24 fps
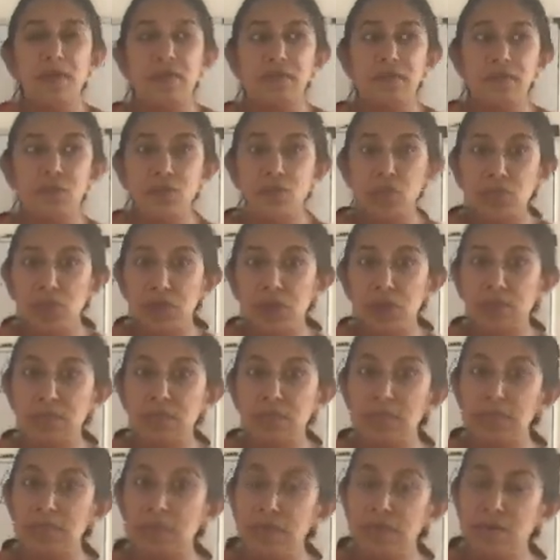So she
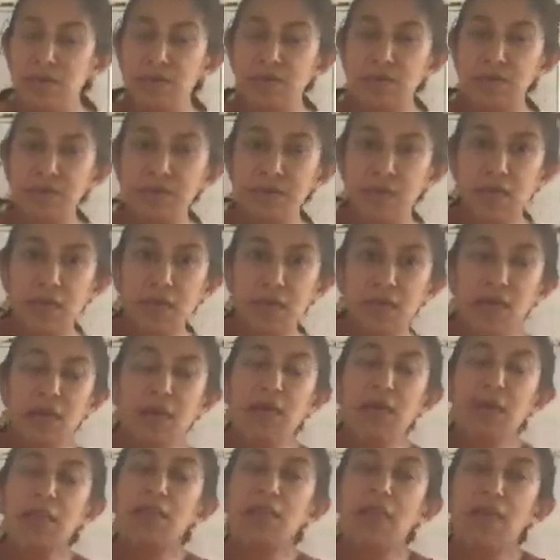was addressing
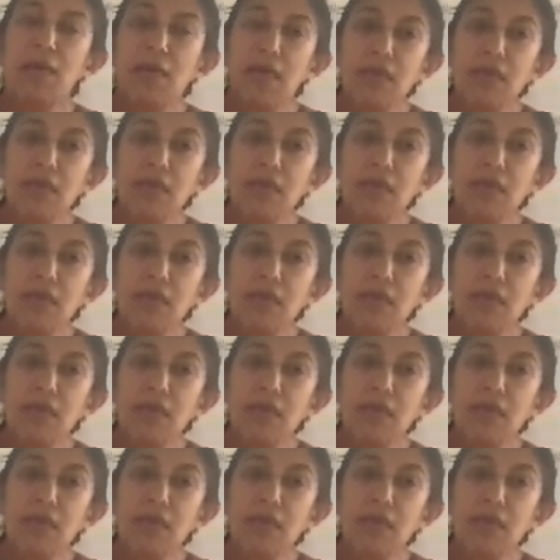the